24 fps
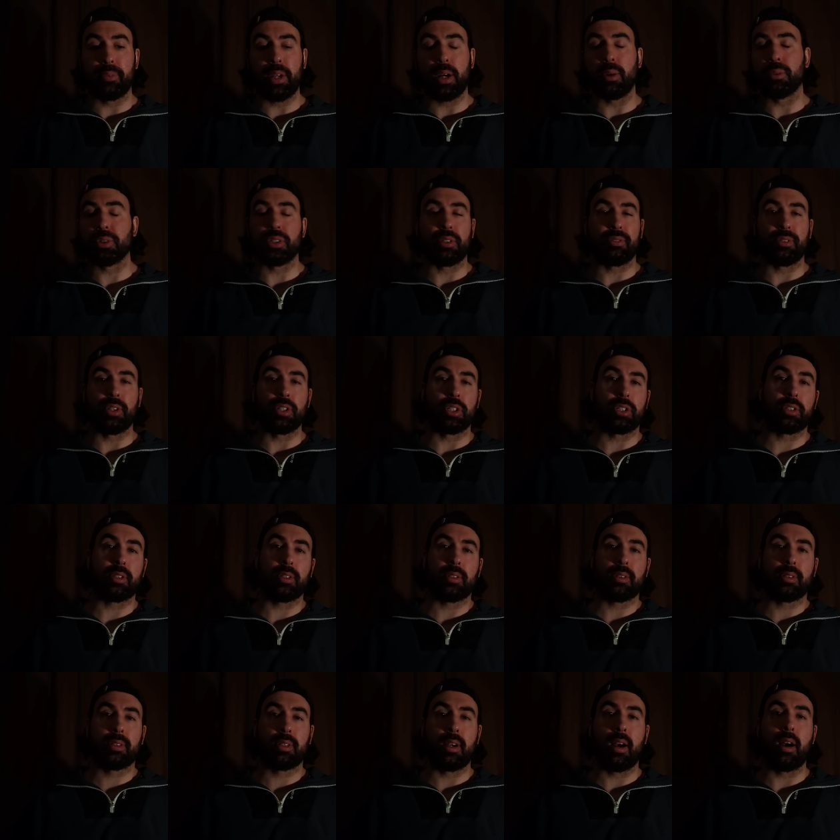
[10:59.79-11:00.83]
that was the
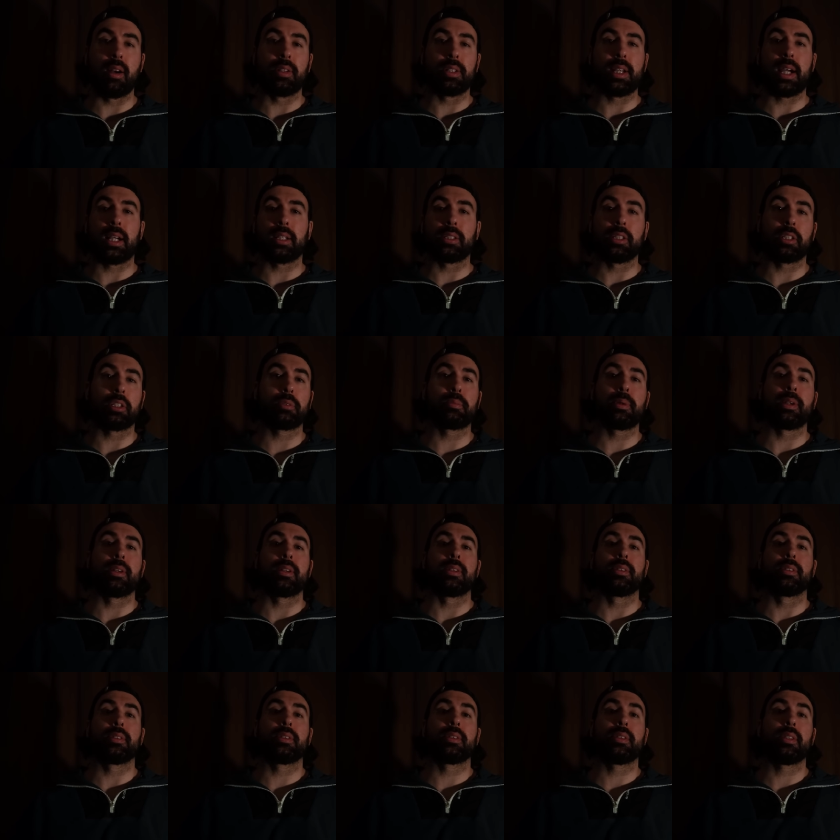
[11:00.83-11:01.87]
first contact
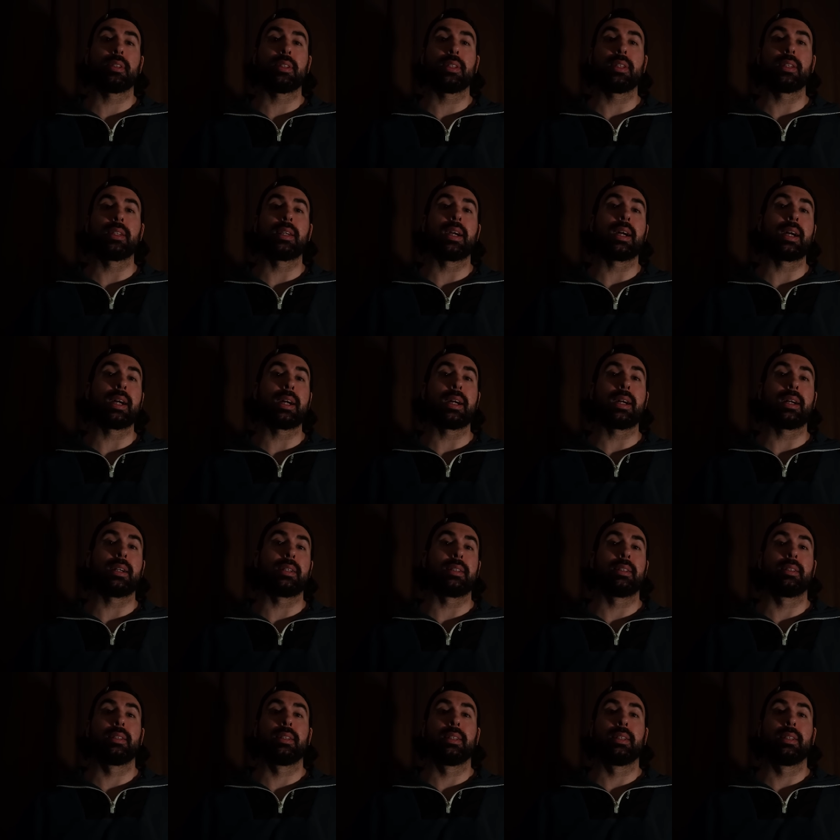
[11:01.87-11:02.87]
experience he had